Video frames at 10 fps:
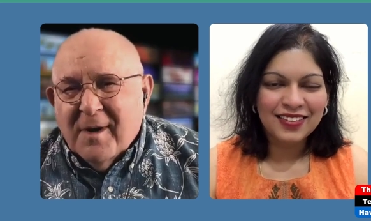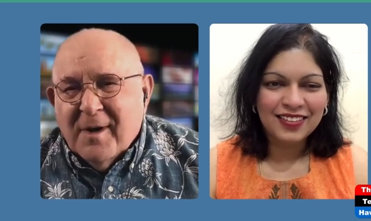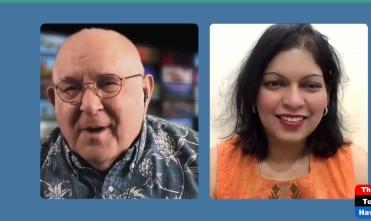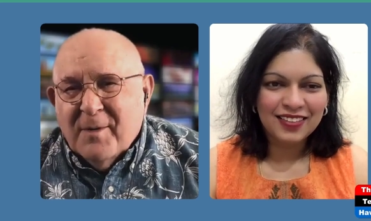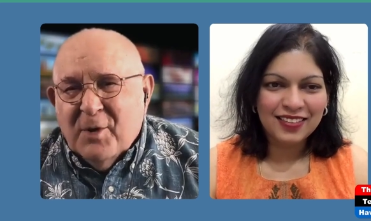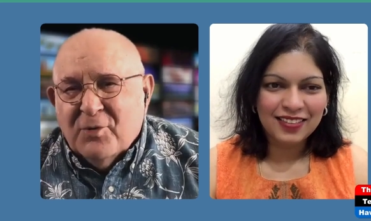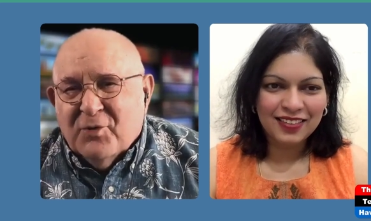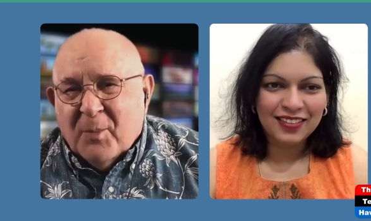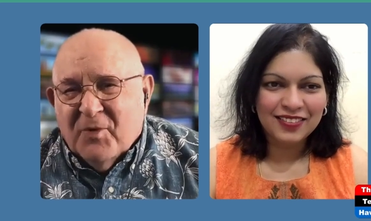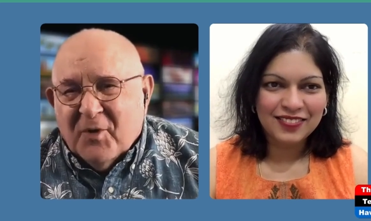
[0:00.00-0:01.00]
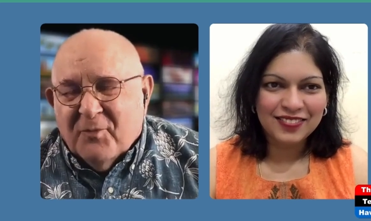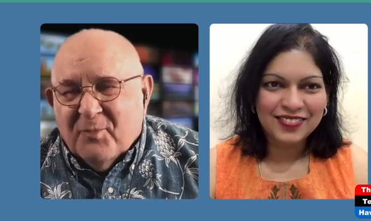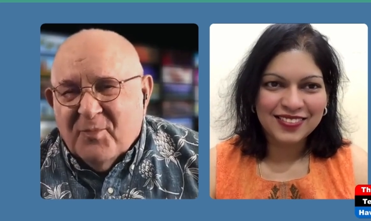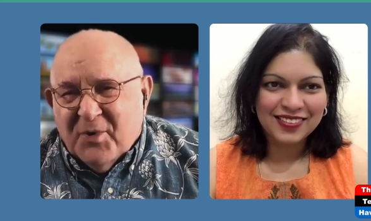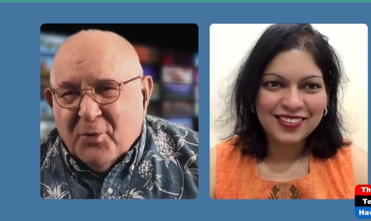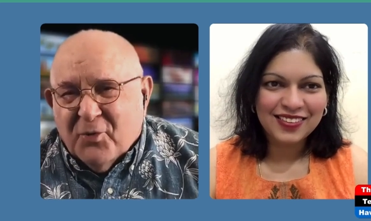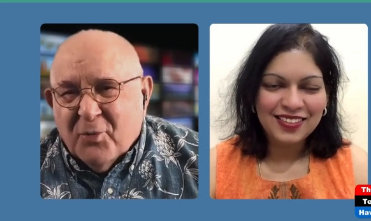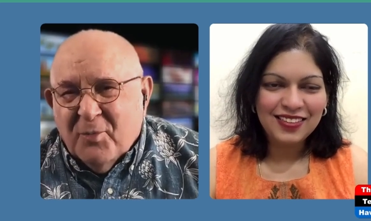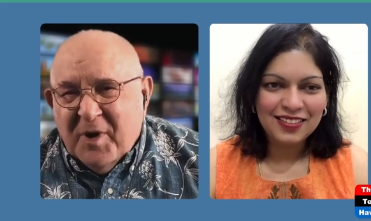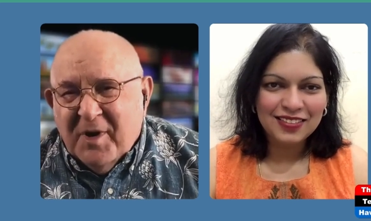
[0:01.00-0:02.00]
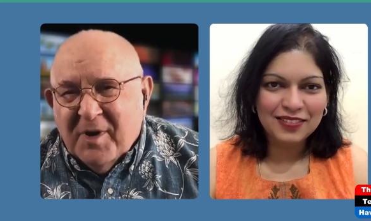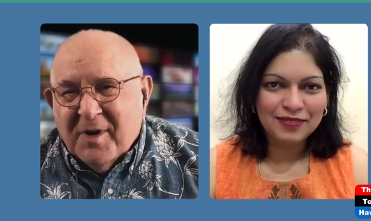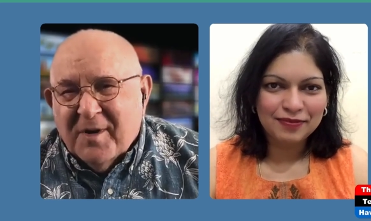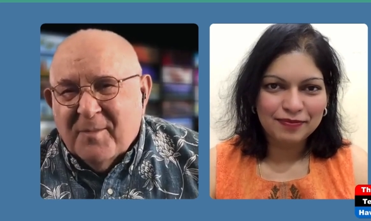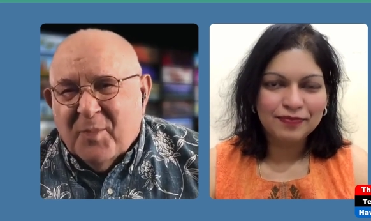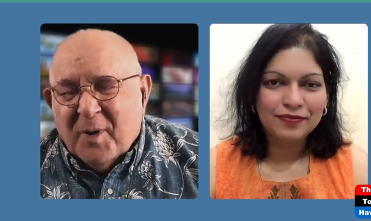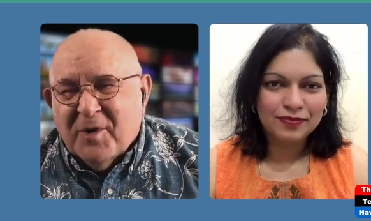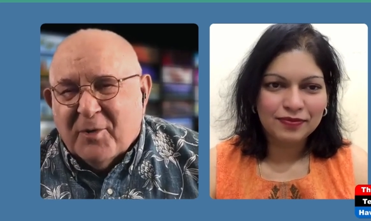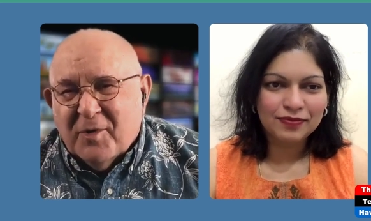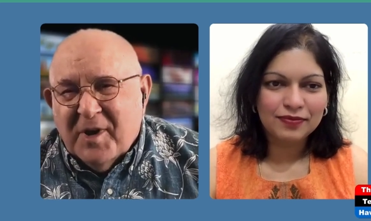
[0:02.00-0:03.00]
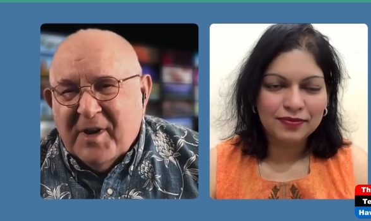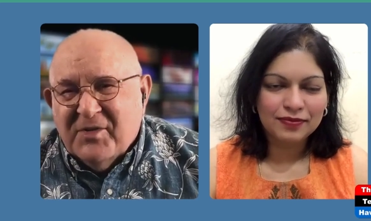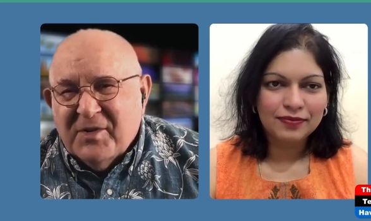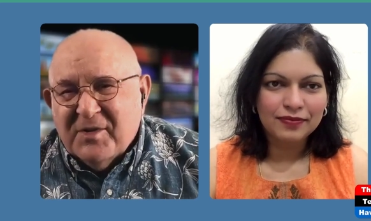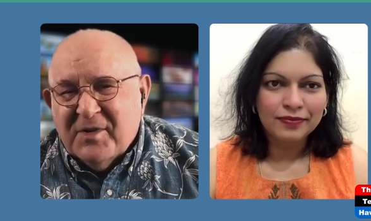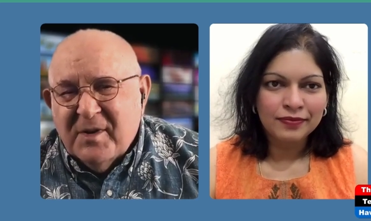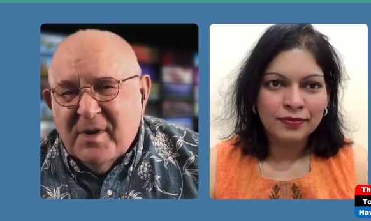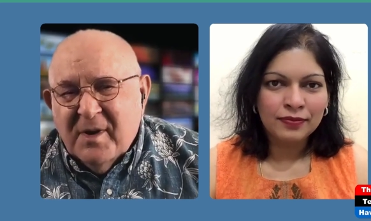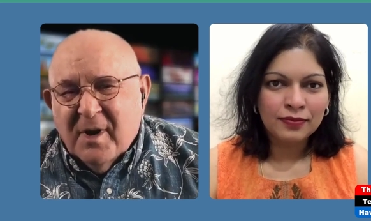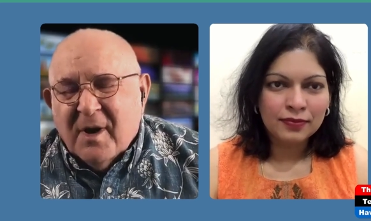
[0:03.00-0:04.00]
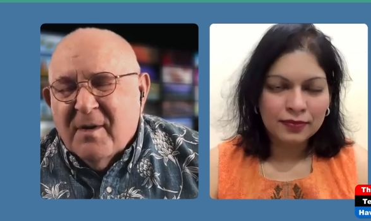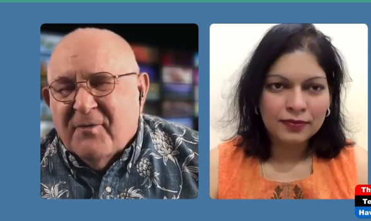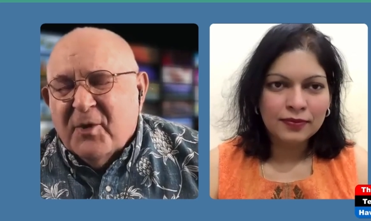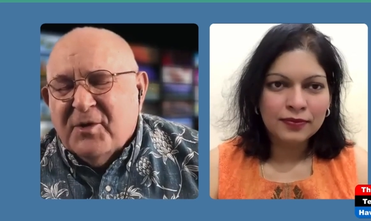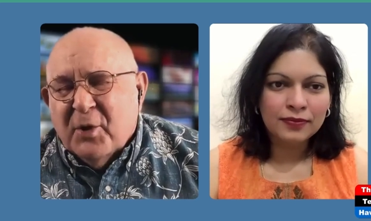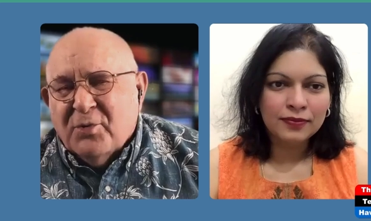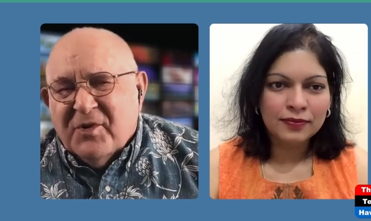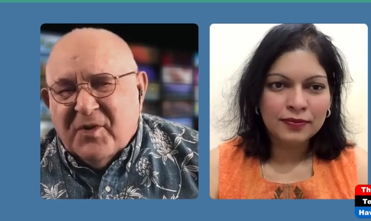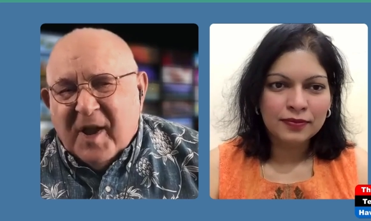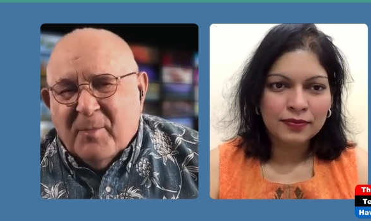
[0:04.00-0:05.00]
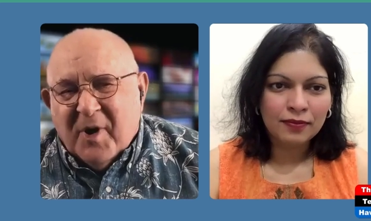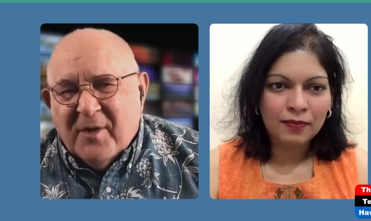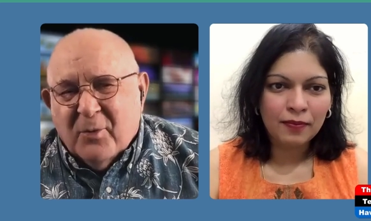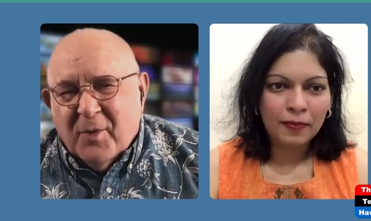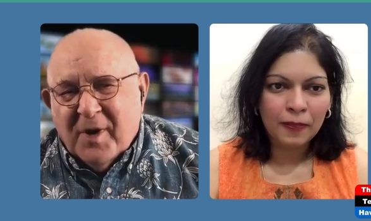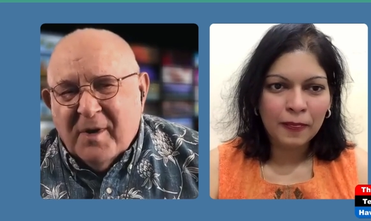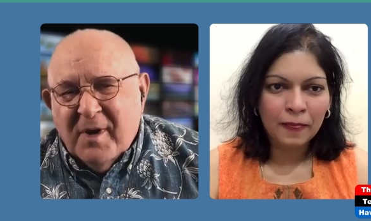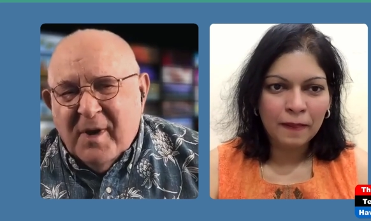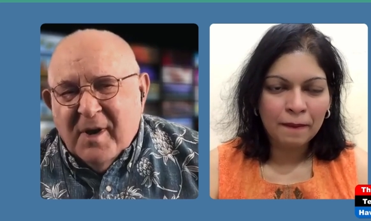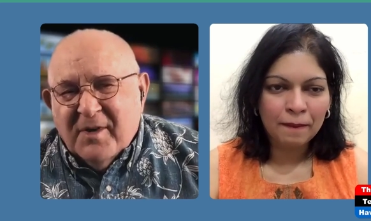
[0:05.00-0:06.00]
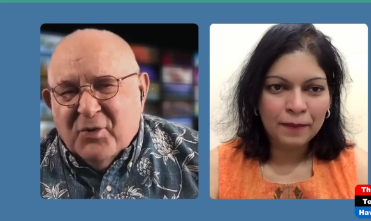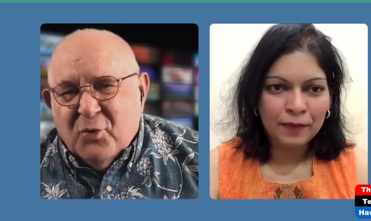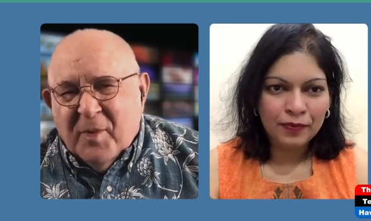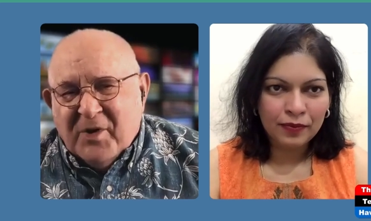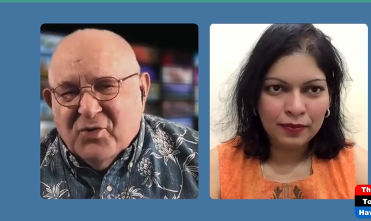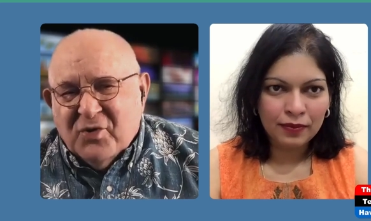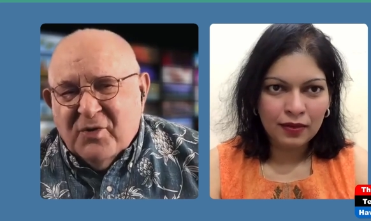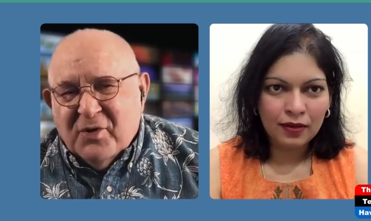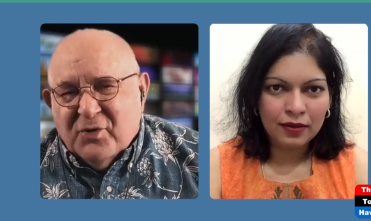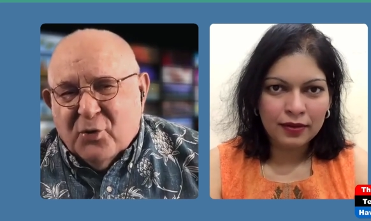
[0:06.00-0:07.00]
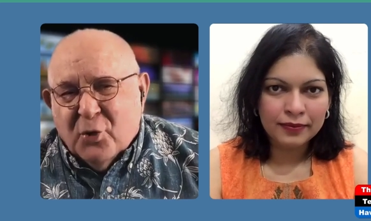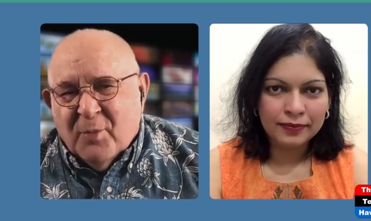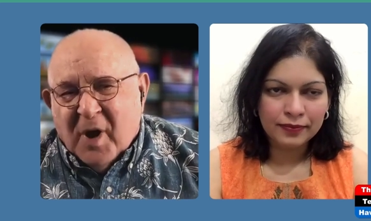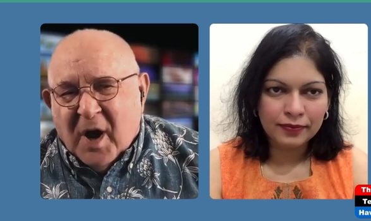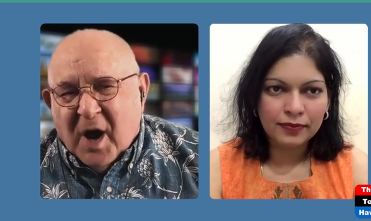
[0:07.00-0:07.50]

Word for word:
Speaker 1: Uh, you know, in terms of social media and public relations. Uh, a footnote to that, by the way, is you mentioned the term